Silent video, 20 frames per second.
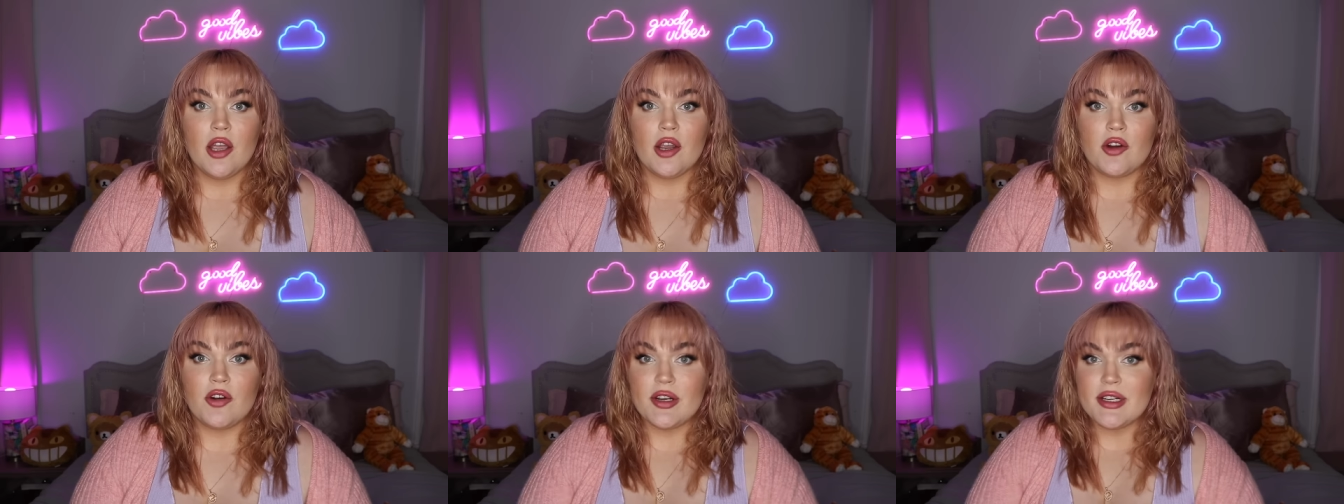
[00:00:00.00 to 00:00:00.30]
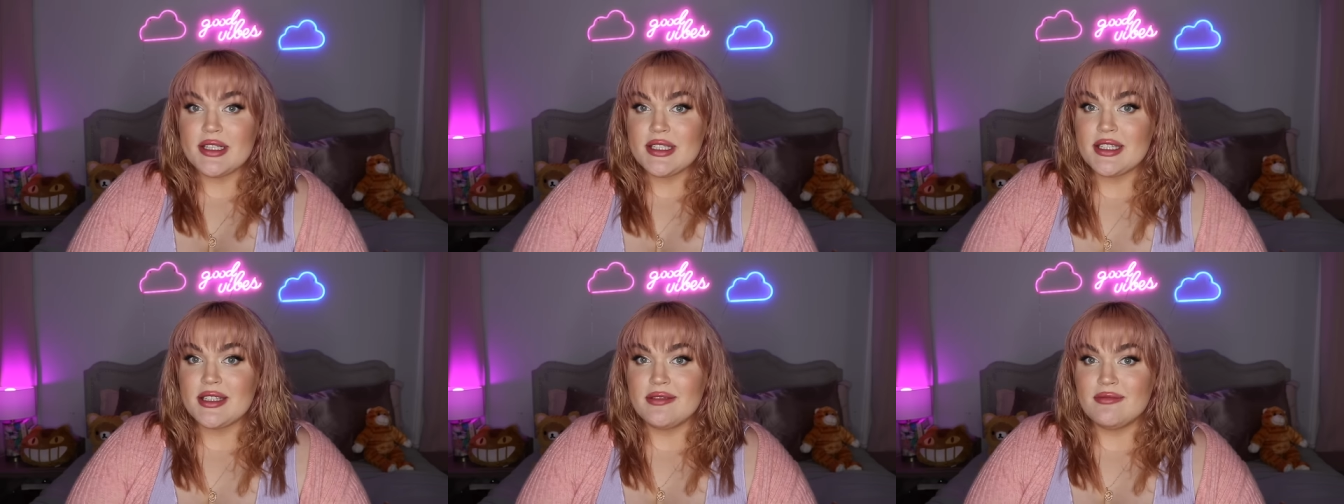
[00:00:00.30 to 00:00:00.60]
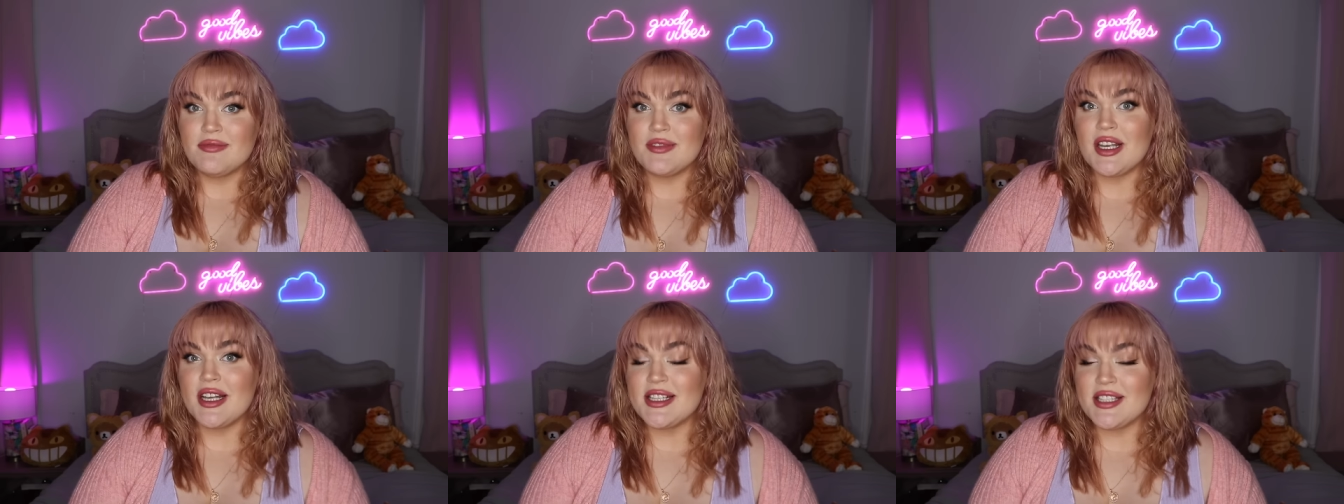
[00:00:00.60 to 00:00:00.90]
Kriss
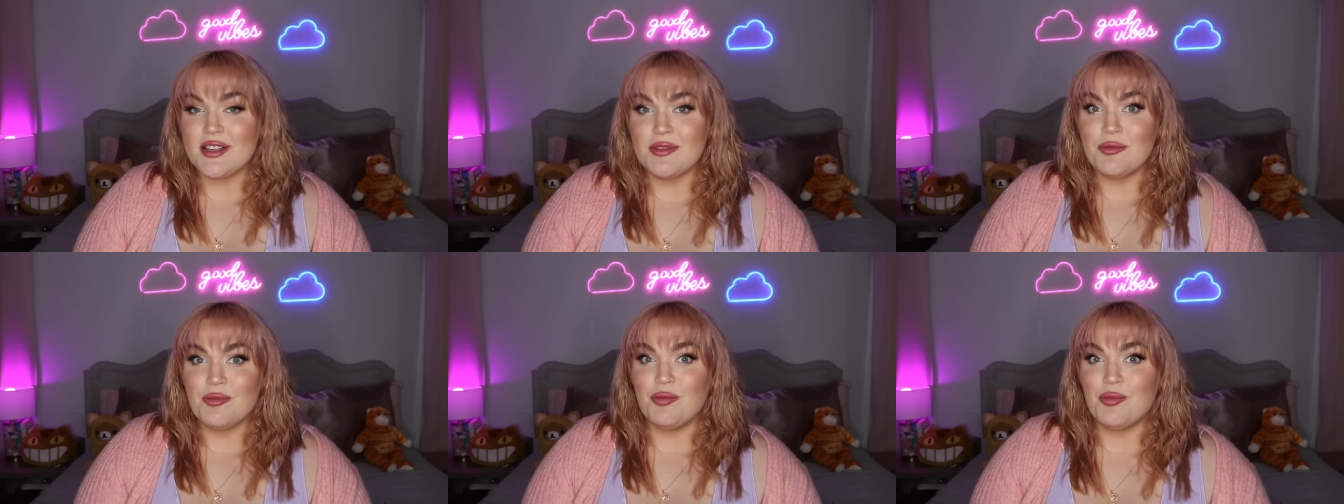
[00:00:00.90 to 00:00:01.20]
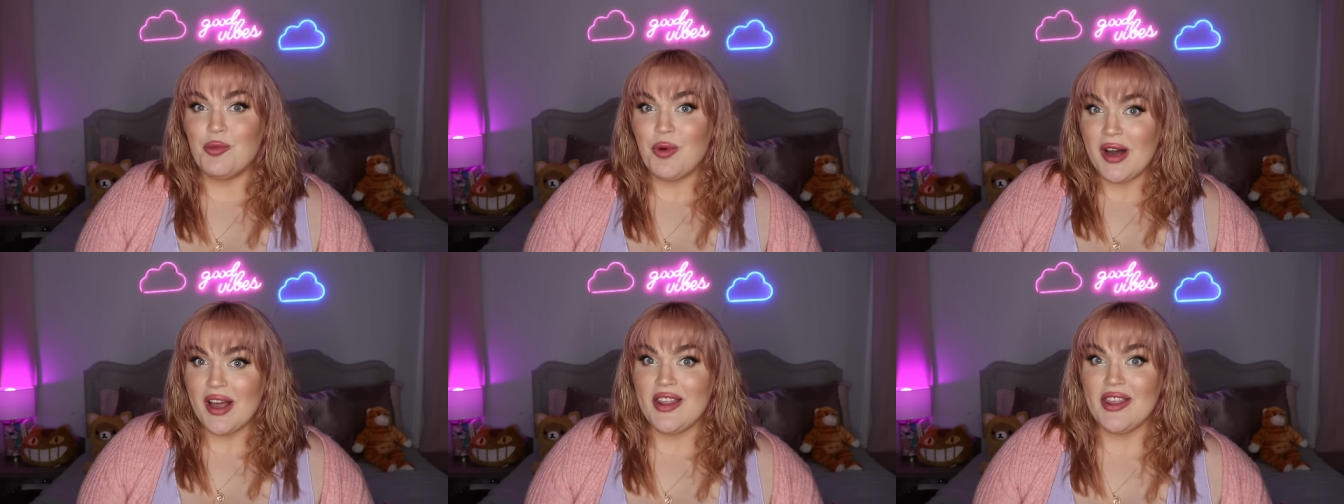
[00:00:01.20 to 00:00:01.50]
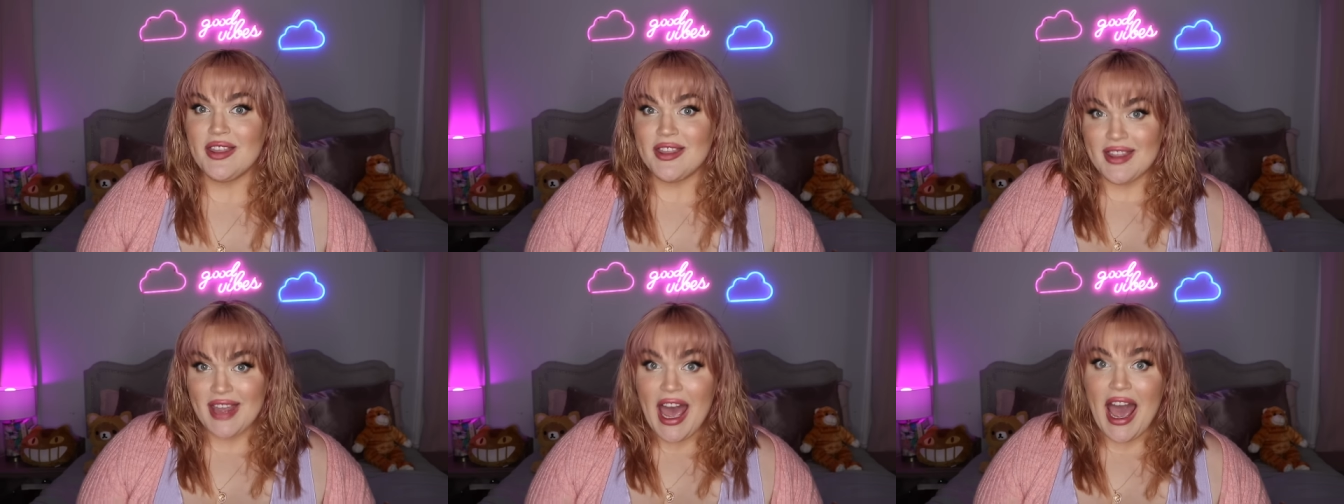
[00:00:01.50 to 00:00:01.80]
doesn't
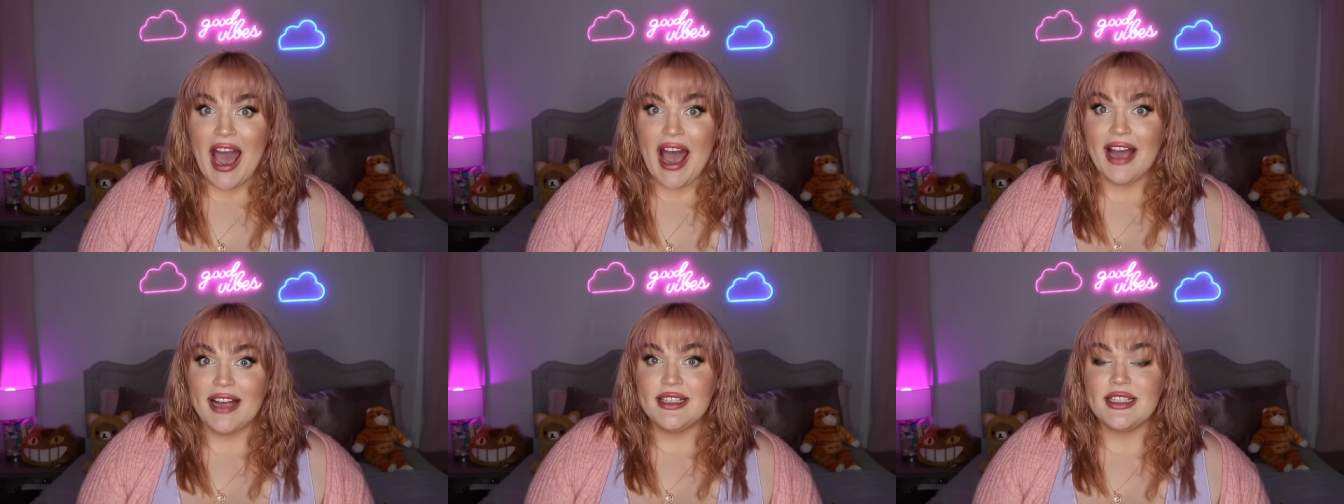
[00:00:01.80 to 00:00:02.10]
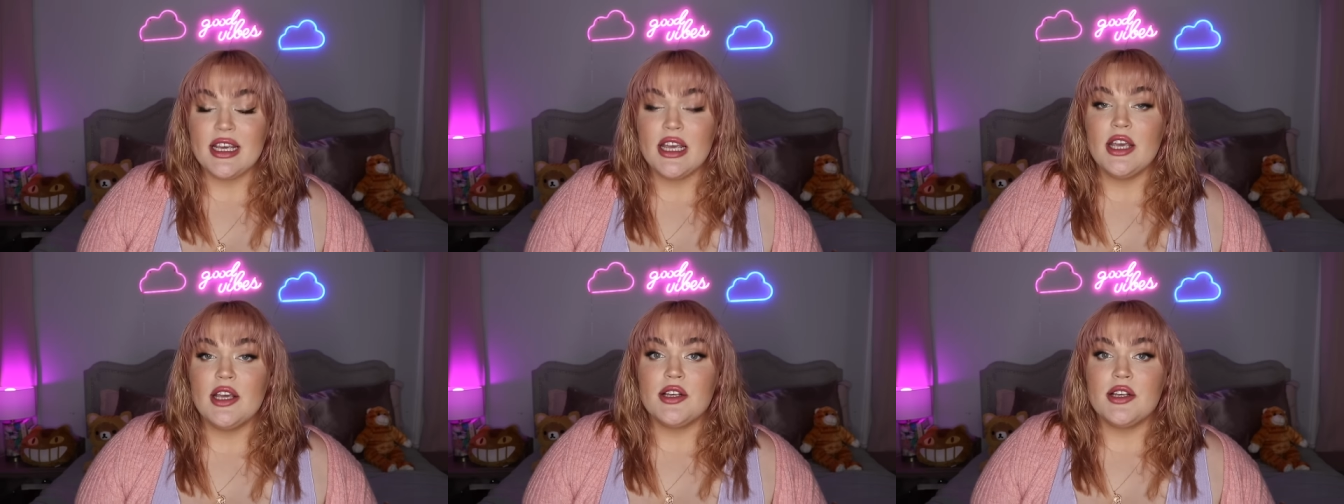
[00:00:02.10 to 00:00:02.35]
want that,